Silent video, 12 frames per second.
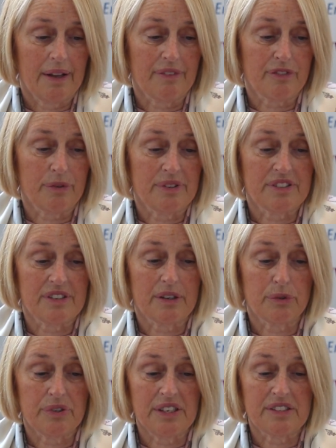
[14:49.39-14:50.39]
if there is an
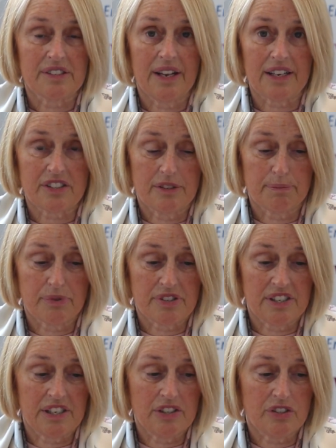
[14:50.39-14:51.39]
agreed selection
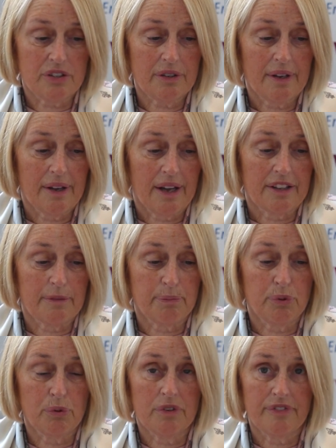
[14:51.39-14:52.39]
procedure and the
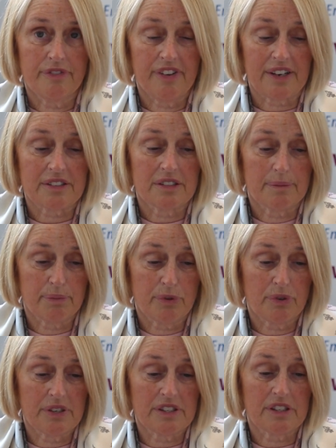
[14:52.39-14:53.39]
pool of affected
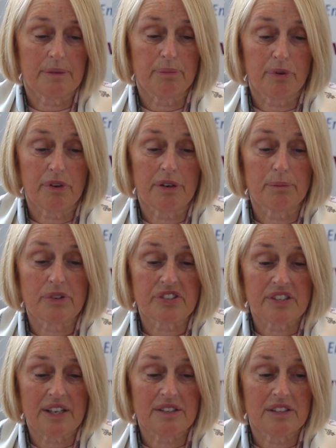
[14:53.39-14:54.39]
employees, the employer
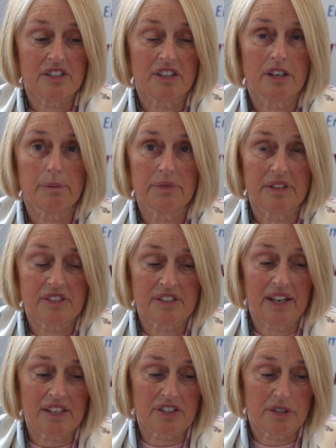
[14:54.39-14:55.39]
must then determine the
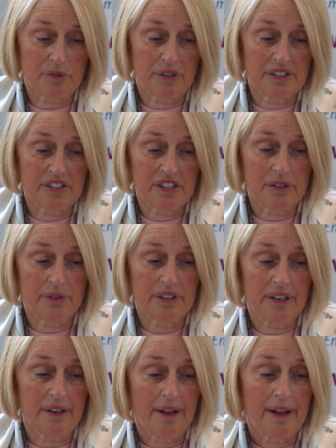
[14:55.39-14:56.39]
selection
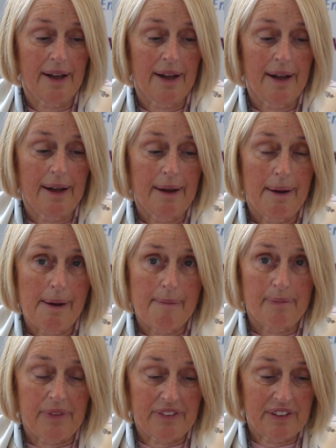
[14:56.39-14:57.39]
criteria.
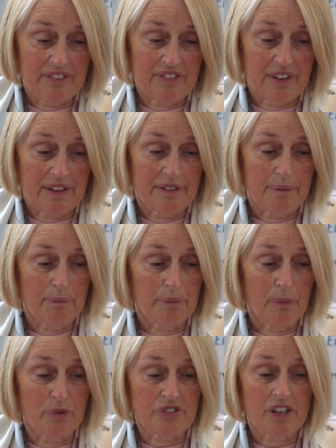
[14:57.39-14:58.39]
as I said,
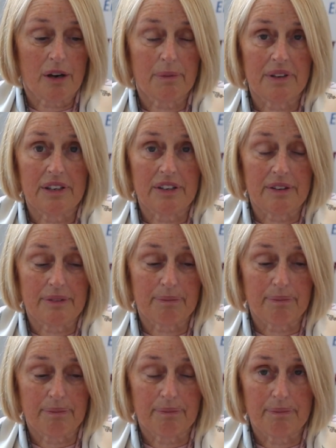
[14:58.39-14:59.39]
most commonly
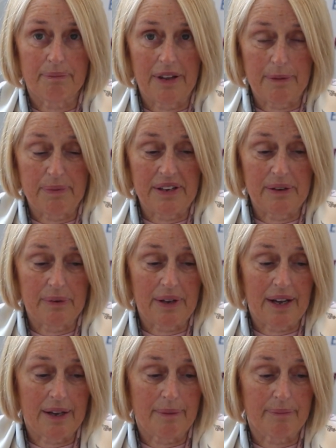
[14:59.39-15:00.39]
maybe
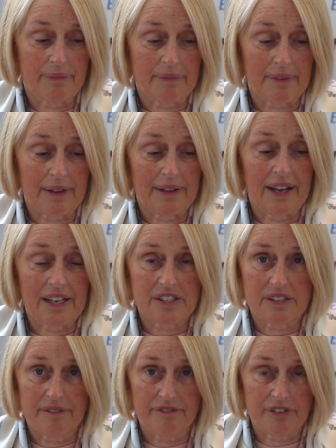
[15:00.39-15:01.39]

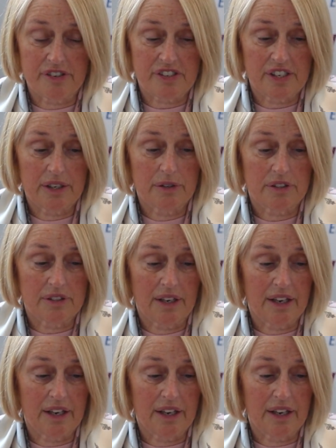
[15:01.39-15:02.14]
last in, first out, the